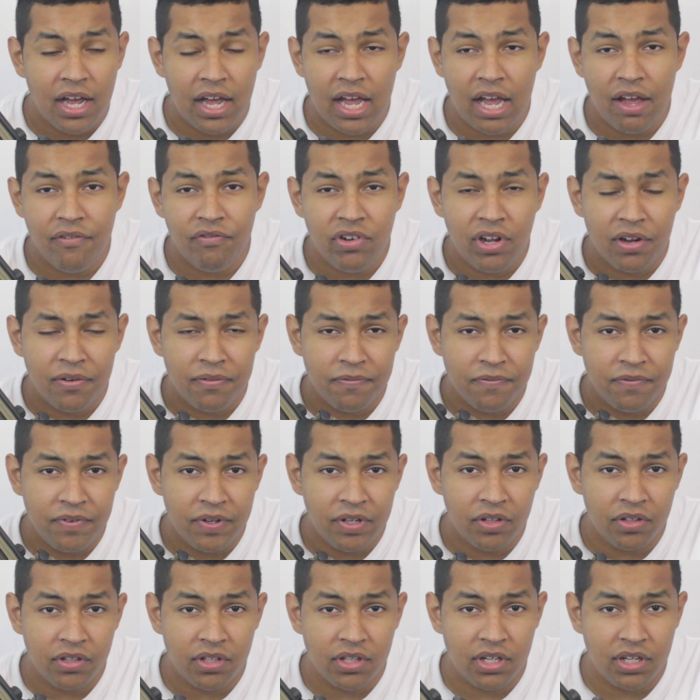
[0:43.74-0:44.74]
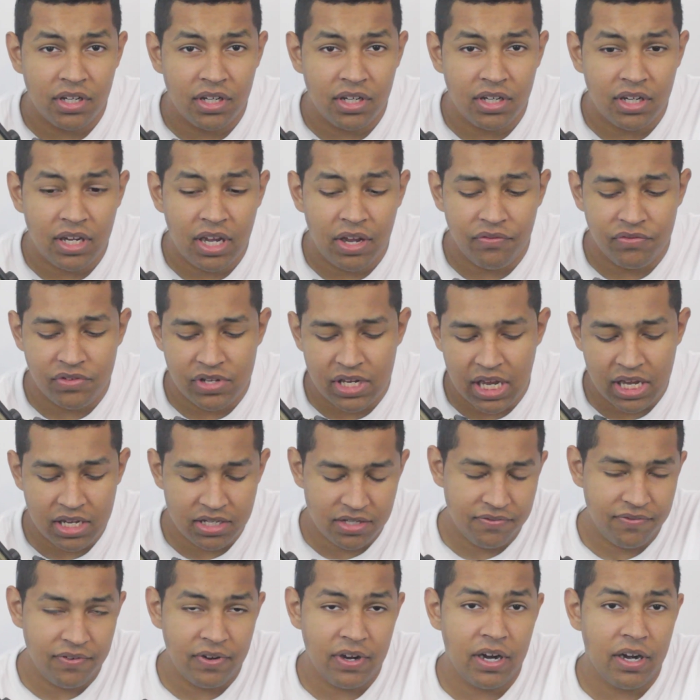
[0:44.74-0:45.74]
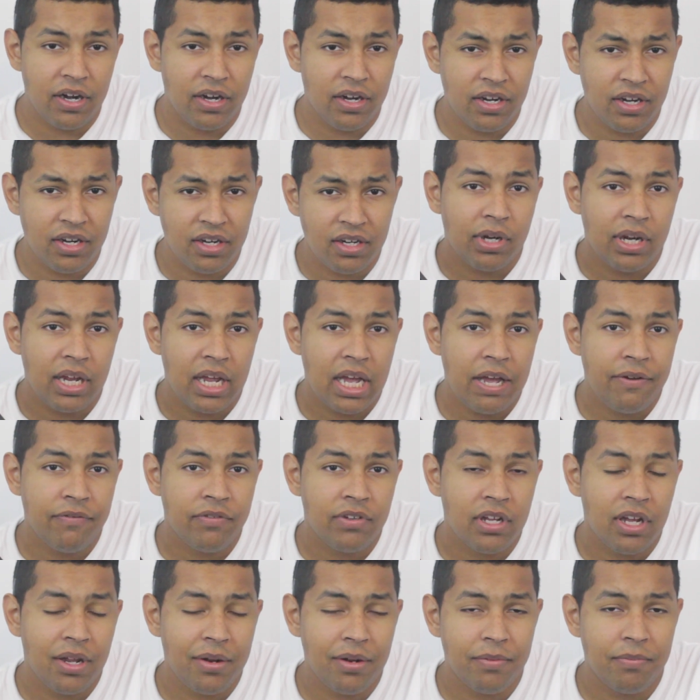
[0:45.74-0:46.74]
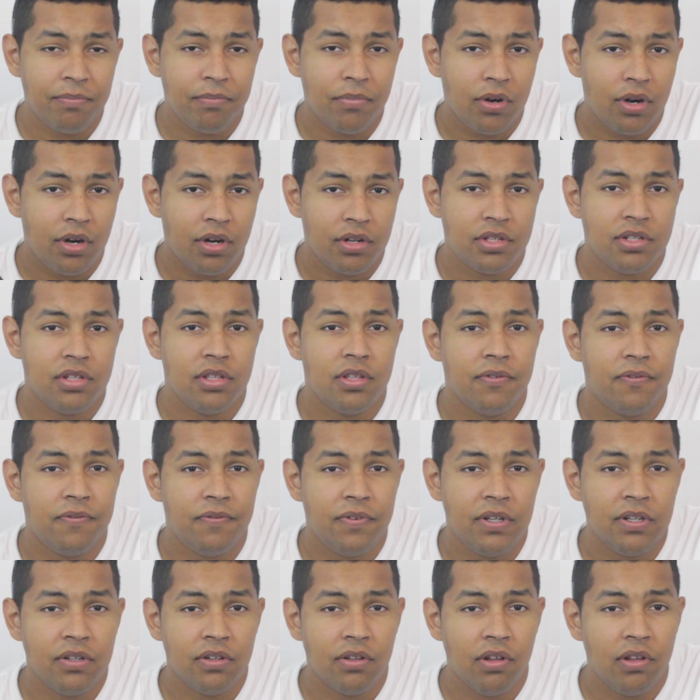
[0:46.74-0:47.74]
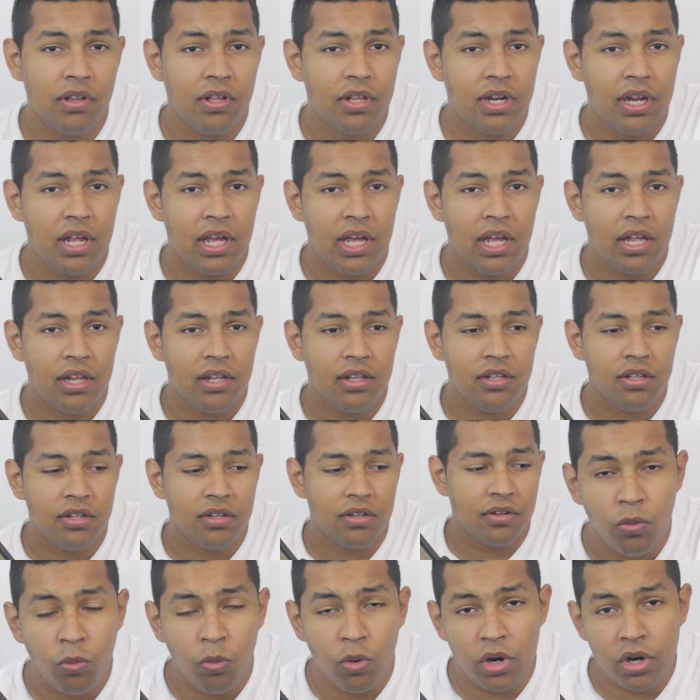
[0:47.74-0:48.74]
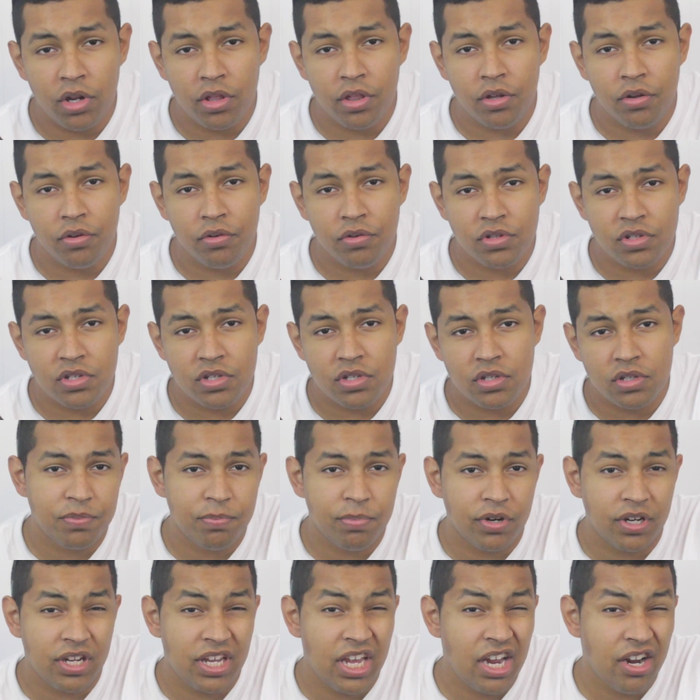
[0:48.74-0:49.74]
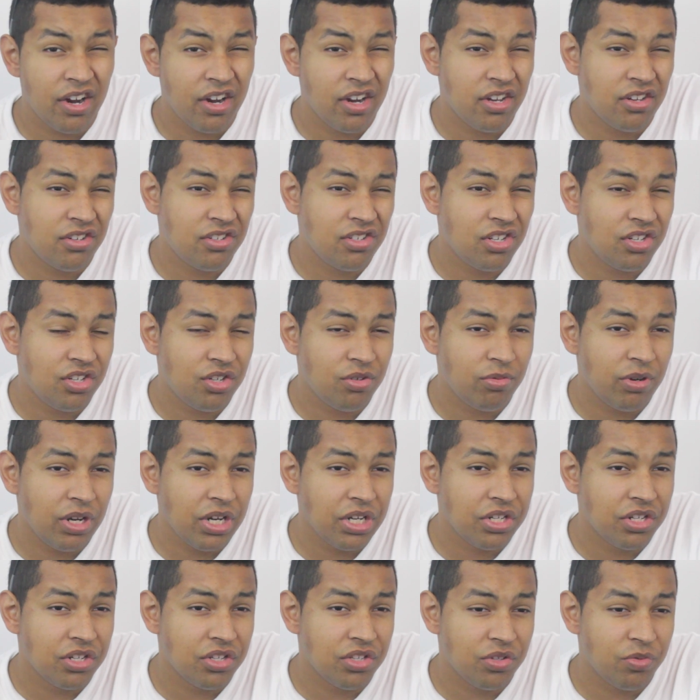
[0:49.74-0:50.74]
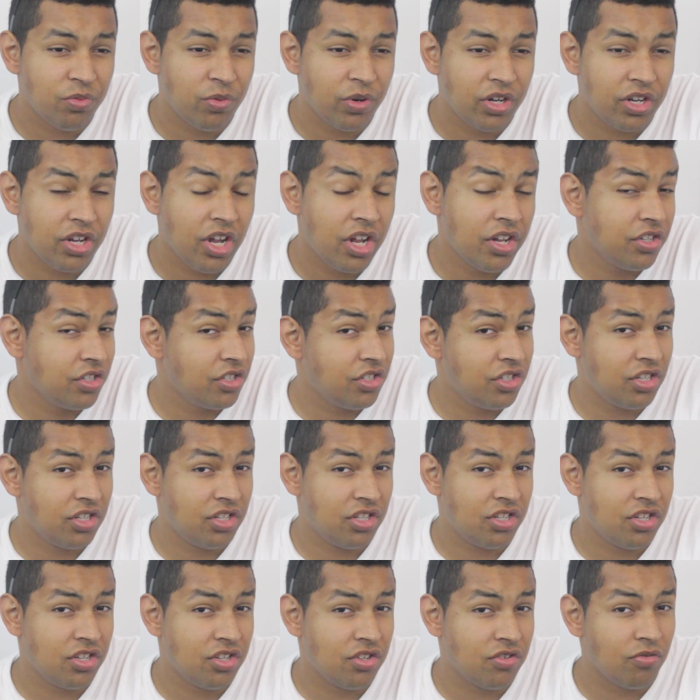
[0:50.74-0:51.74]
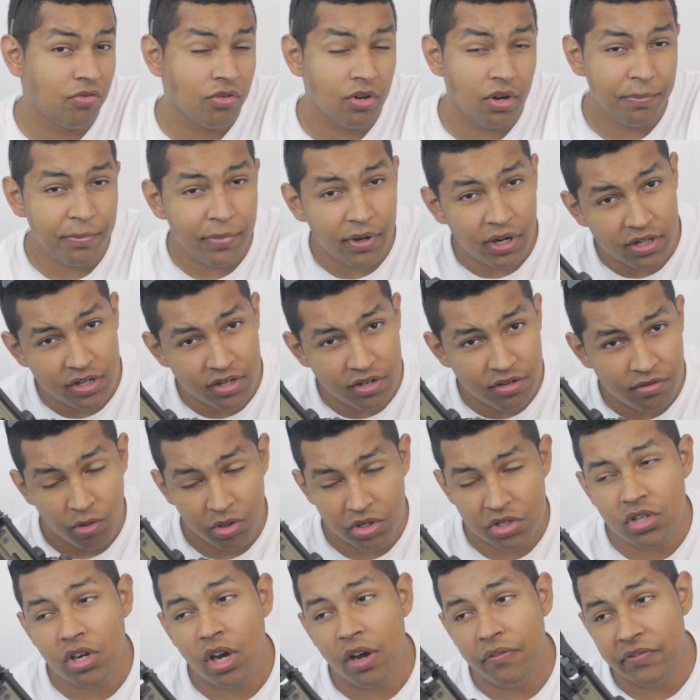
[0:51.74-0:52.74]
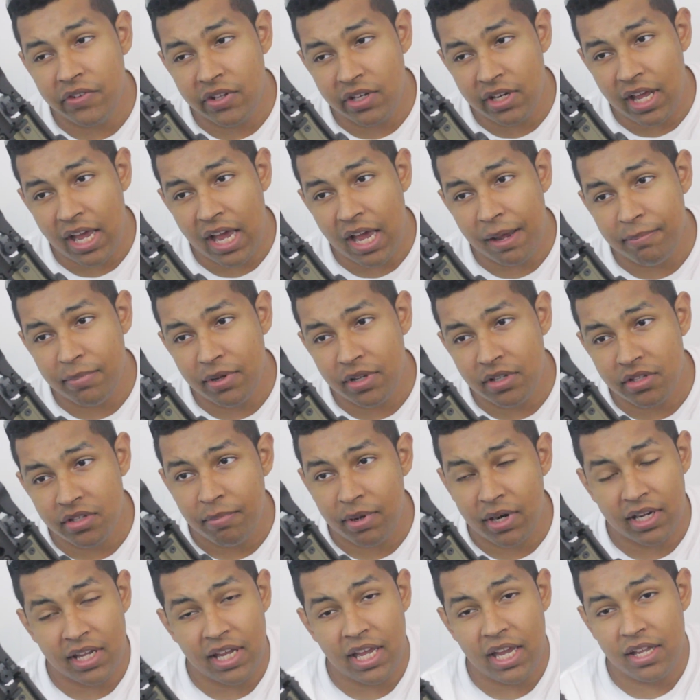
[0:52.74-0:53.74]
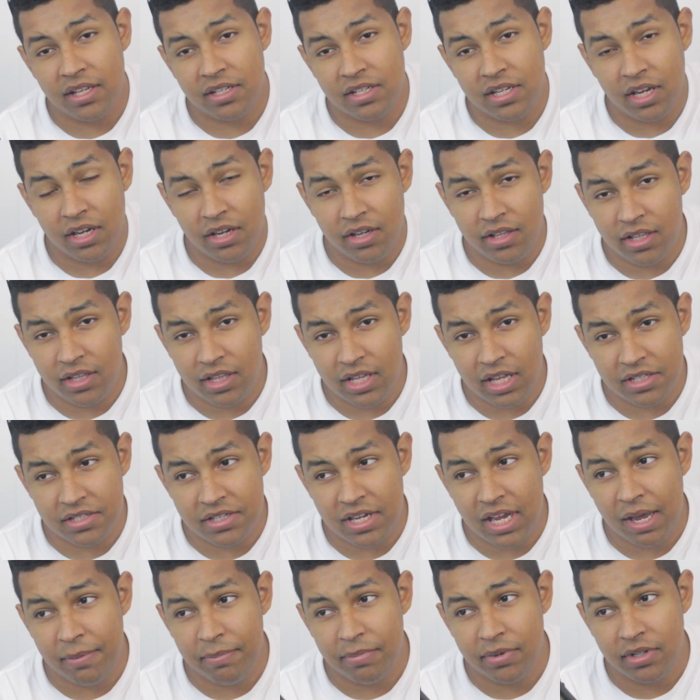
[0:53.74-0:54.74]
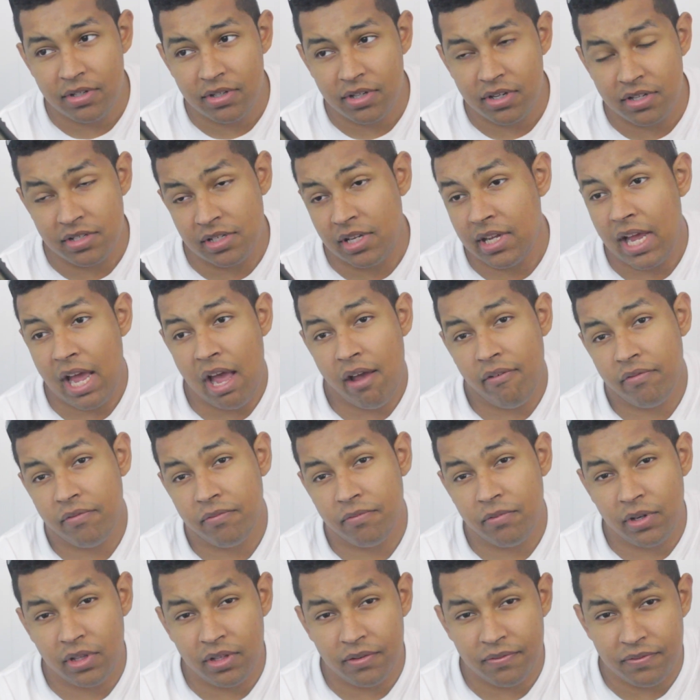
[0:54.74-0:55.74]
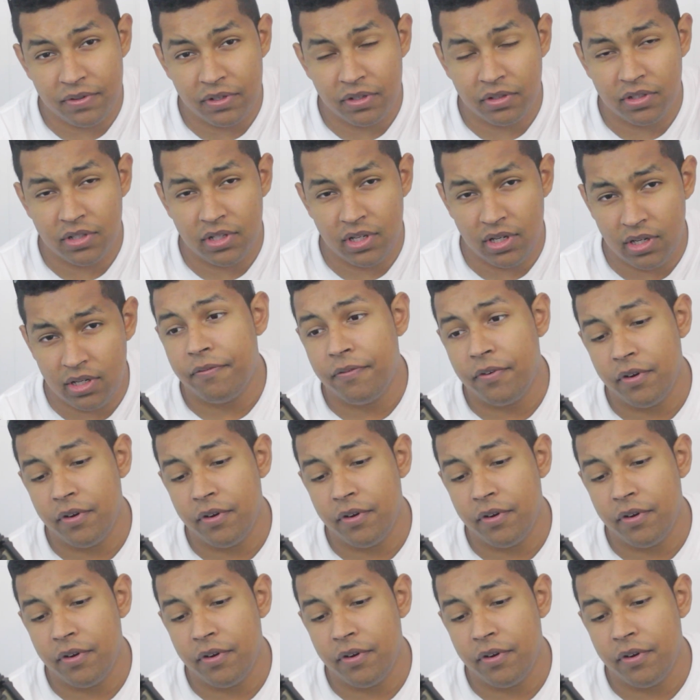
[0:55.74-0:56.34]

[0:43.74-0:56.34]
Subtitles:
I have not fielded it, I've test fired it, but I have not brought it to the field and had, one of those precarious situations where guns just screw up on you, which often happen, but I can't tell you that that's happened because I haven't really fielded it.